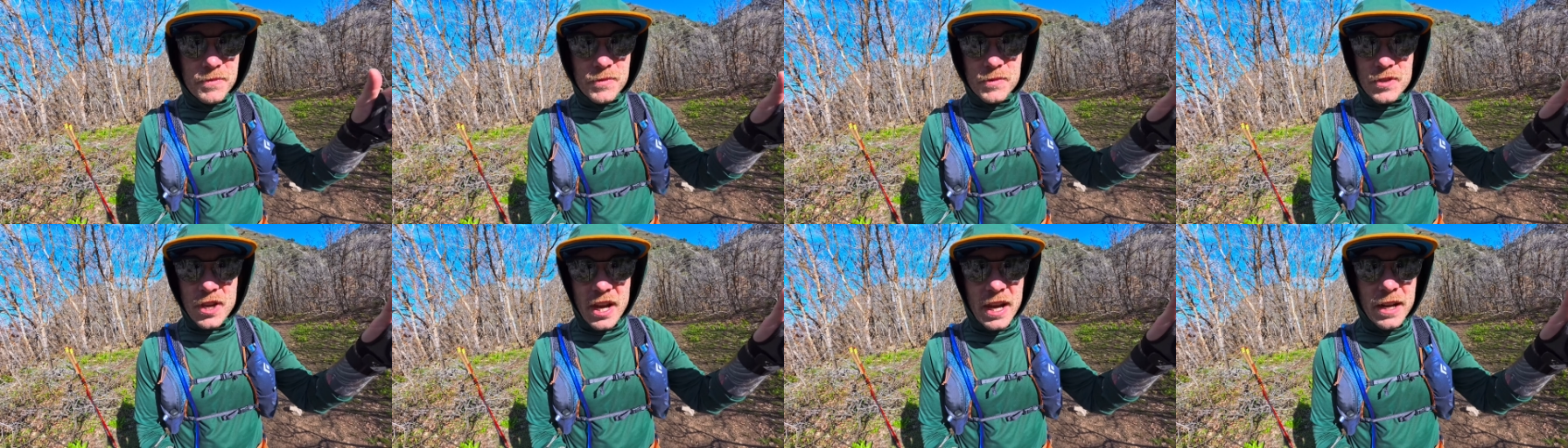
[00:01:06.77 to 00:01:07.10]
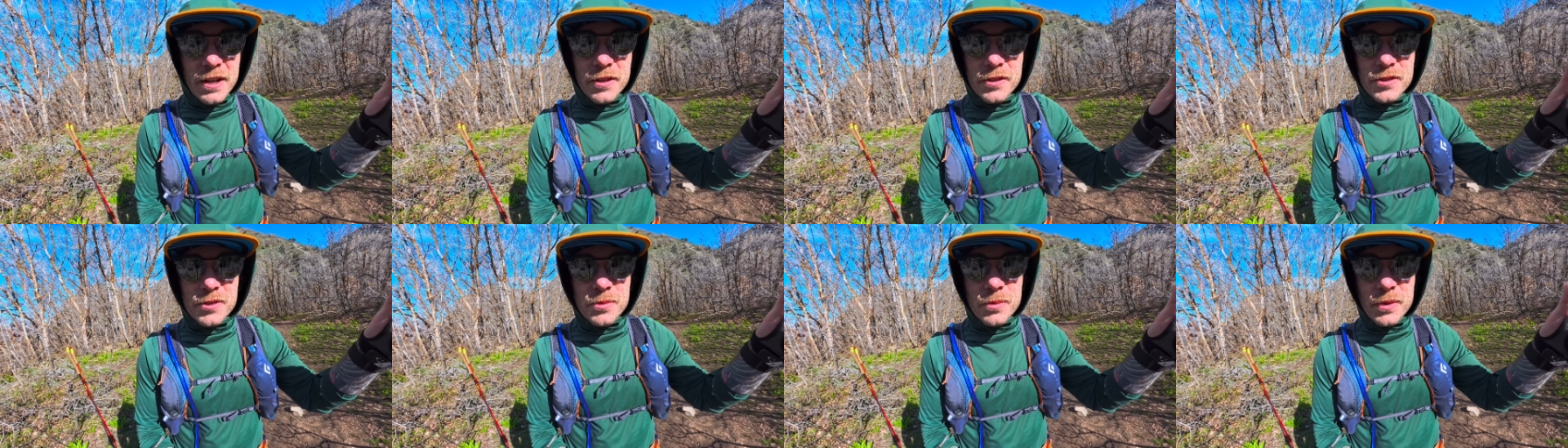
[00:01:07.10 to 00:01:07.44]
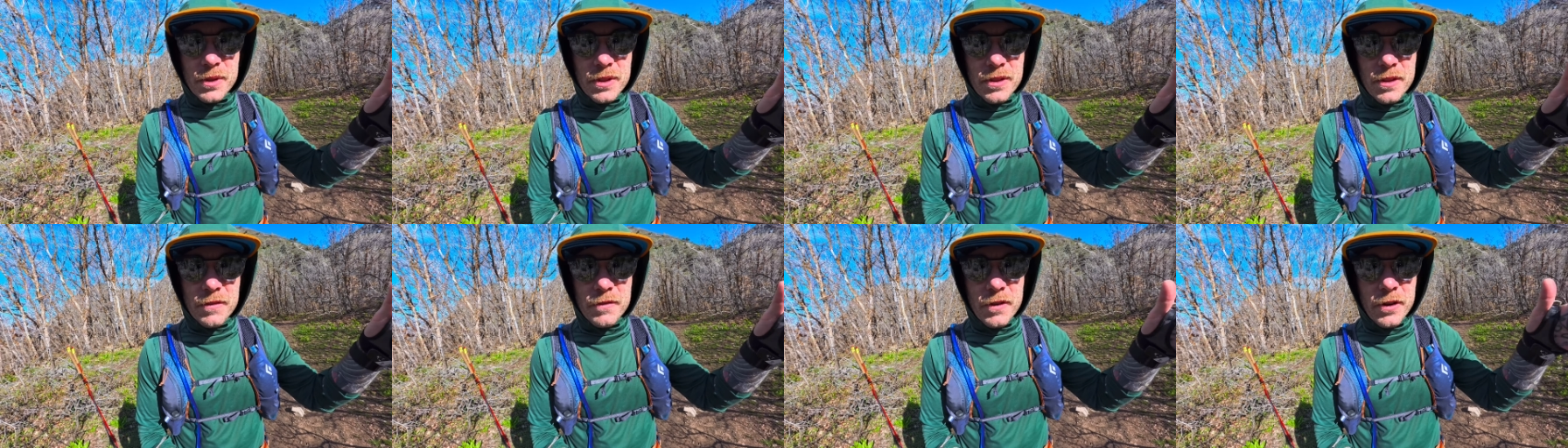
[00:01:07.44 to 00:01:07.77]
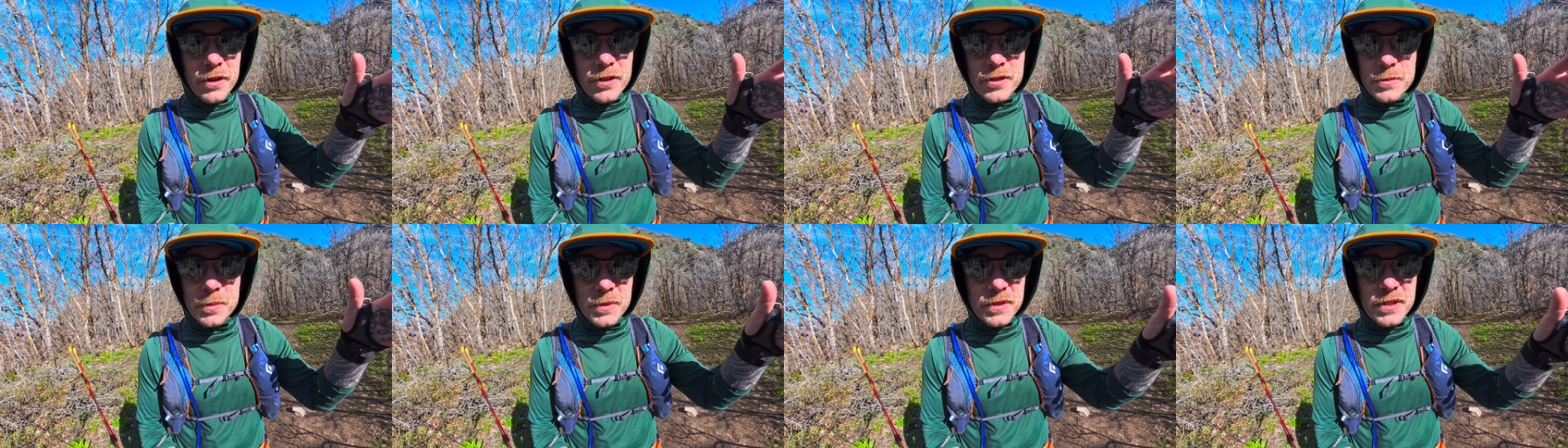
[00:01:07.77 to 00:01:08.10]
channels with a
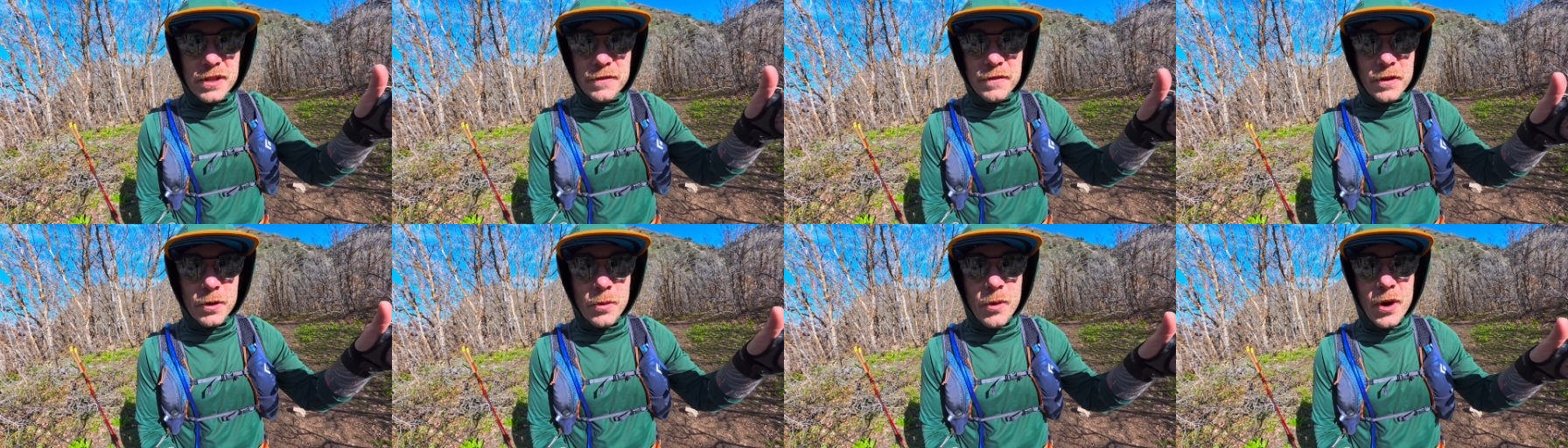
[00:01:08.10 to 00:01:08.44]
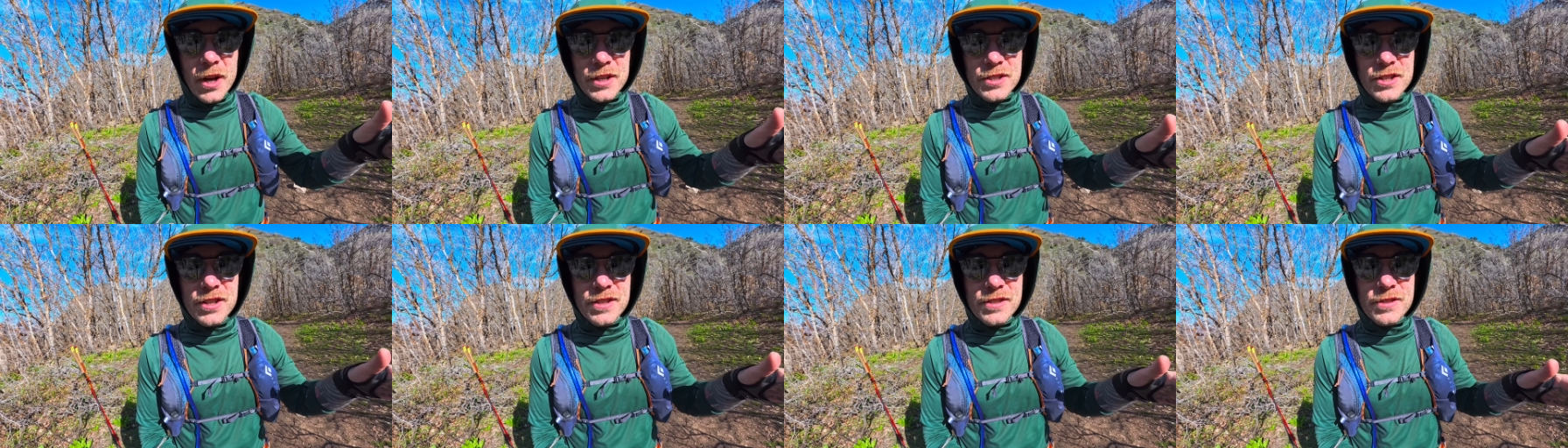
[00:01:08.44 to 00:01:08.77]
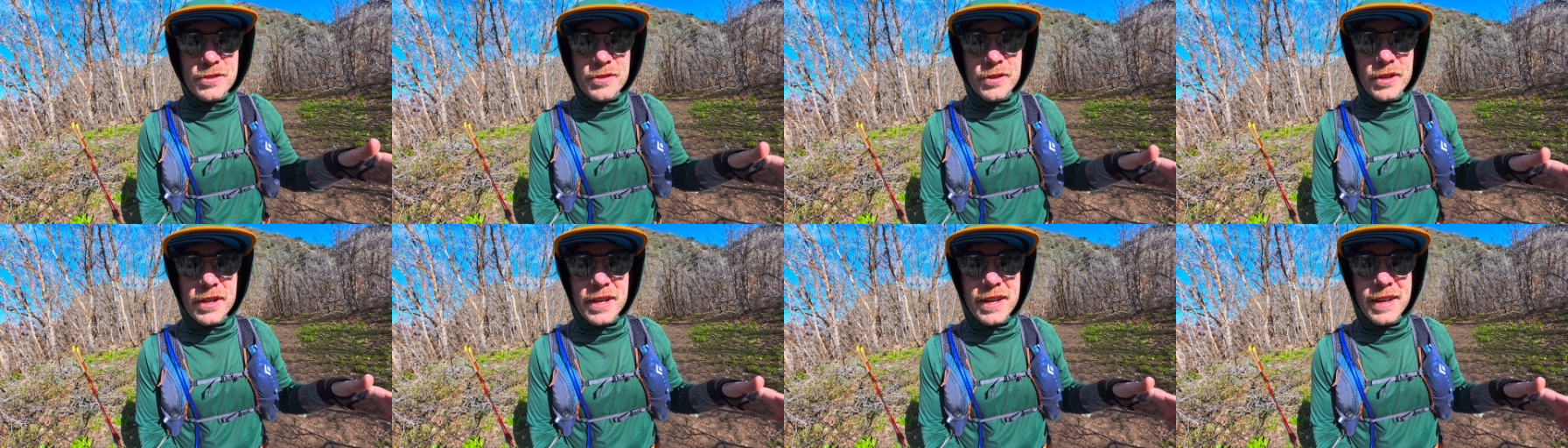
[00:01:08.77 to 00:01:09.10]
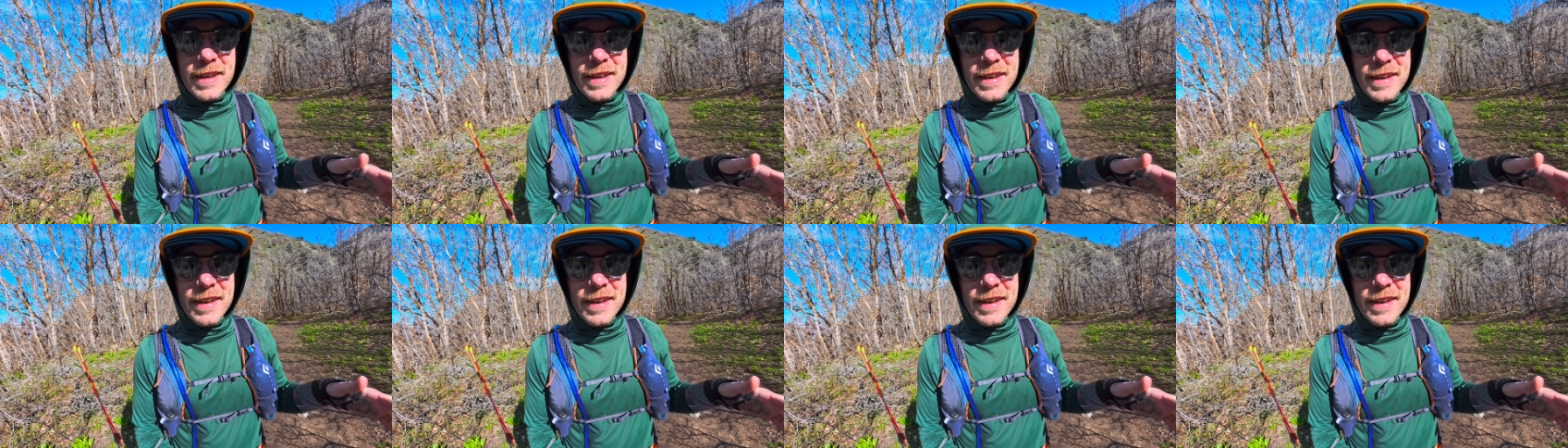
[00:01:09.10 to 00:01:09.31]
very specific watch history.